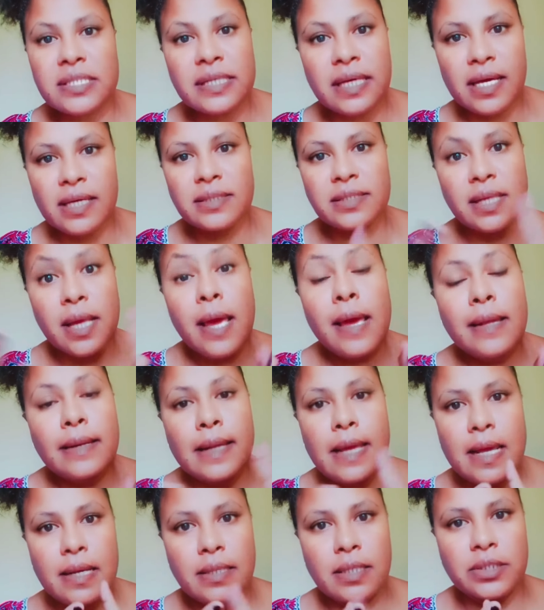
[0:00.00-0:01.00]
Yes,
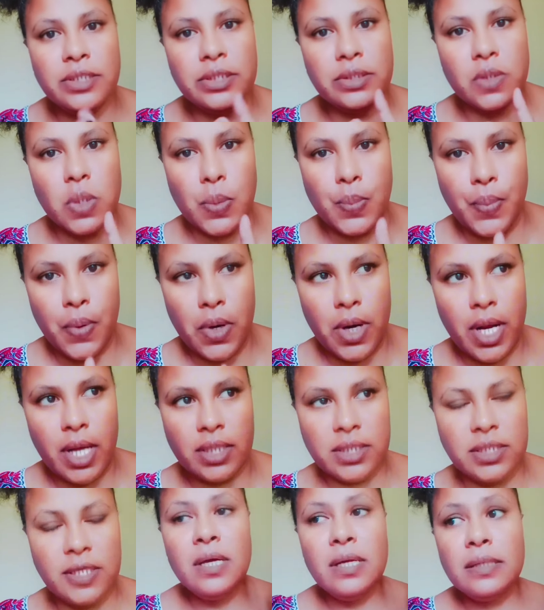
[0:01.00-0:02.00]
they are digital
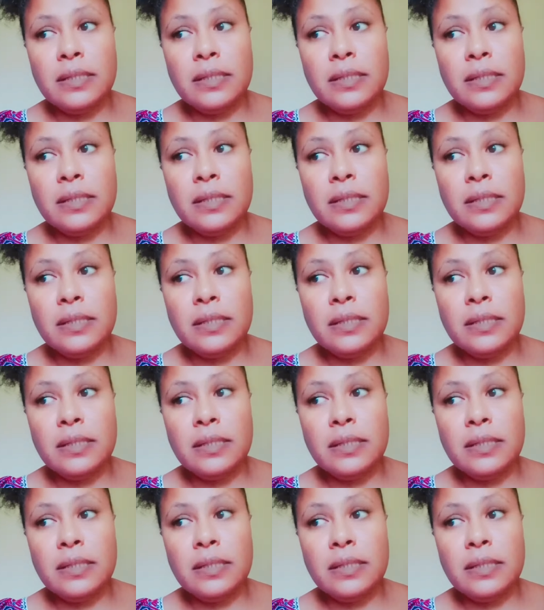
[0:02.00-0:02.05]
products.